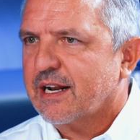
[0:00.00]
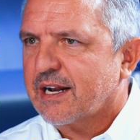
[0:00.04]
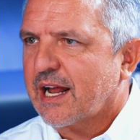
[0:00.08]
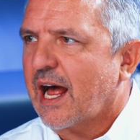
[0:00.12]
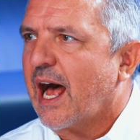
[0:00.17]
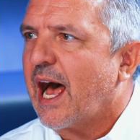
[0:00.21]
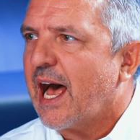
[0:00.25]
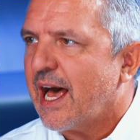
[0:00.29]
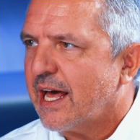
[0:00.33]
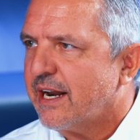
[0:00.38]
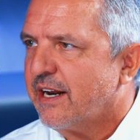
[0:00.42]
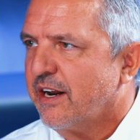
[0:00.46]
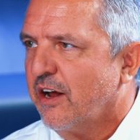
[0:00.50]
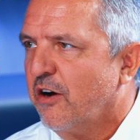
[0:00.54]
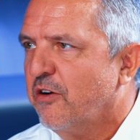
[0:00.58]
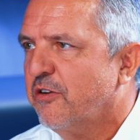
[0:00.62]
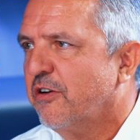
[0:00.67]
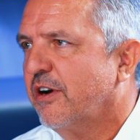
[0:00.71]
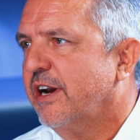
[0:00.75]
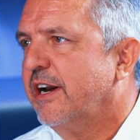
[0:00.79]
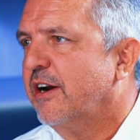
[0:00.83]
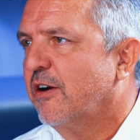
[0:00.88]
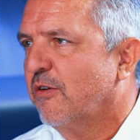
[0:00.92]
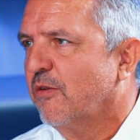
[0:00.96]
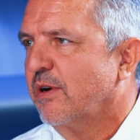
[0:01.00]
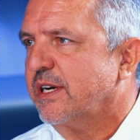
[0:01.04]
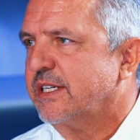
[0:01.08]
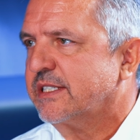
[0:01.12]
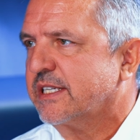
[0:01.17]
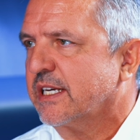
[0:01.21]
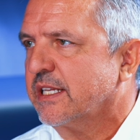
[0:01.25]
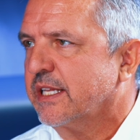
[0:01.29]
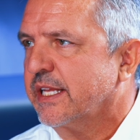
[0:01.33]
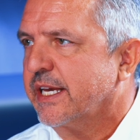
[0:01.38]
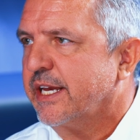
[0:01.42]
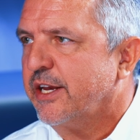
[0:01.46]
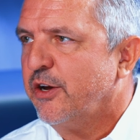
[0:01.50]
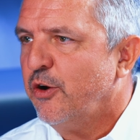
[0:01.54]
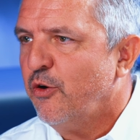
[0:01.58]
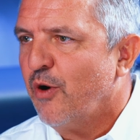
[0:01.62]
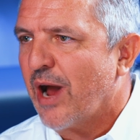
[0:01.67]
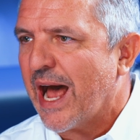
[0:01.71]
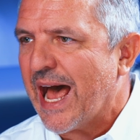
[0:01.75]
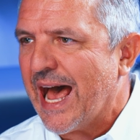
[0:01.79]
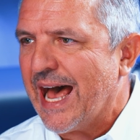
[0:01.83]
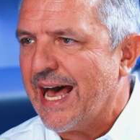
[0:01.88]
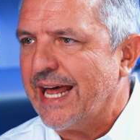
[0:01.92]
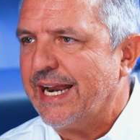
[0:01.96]
I had an owner here recently who
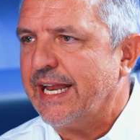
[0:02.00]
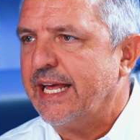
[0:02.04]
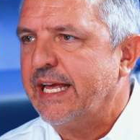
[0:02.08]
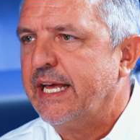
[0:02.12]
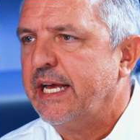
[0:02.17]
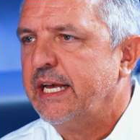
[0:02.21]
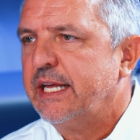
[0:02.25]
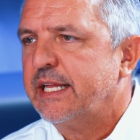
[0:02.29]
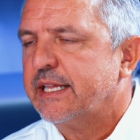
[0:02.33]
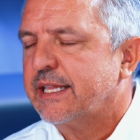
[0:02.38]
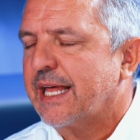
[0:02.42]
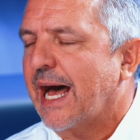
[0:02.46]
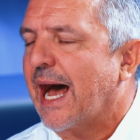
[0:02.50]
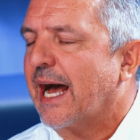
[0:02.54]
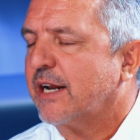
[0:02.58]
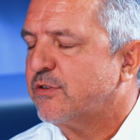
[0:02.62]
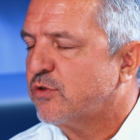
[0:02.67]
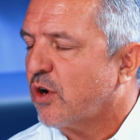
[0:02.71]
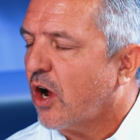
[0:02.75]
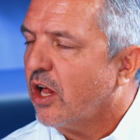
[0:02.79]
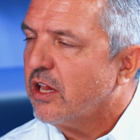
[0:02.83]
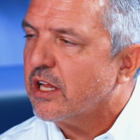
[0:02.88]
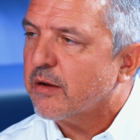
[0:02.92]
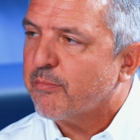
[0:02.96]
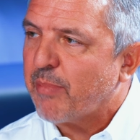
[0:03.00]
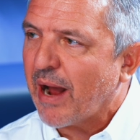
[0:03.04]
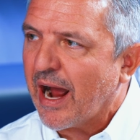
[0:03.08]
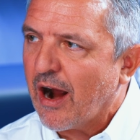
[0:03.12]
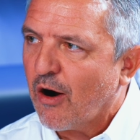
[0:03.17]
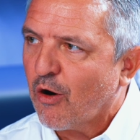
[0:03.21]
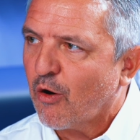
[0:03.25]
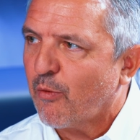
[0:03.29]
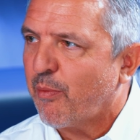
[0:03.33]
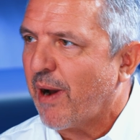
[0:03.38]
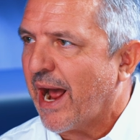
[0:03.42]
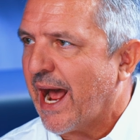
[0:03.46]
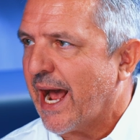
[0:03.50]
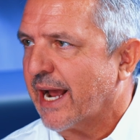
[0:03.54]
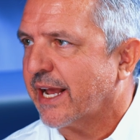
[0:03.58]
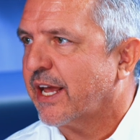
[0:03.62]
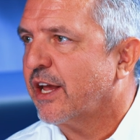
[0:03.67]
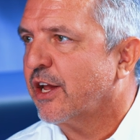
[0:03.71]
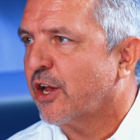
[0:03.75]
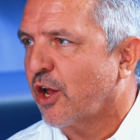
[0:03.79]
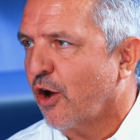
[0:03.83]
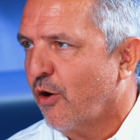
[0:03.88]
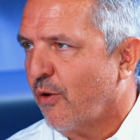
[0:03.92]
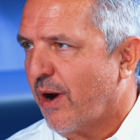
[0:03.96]
had the hydraulic power pack
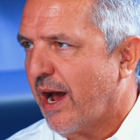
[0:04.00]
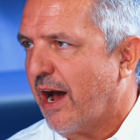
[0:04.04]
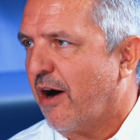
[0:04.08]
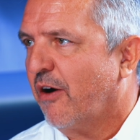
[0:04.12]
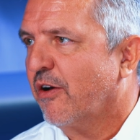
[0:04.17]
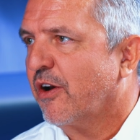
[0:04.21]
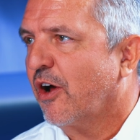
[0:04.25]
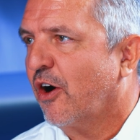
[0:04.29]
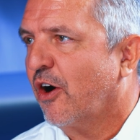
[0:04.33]
go out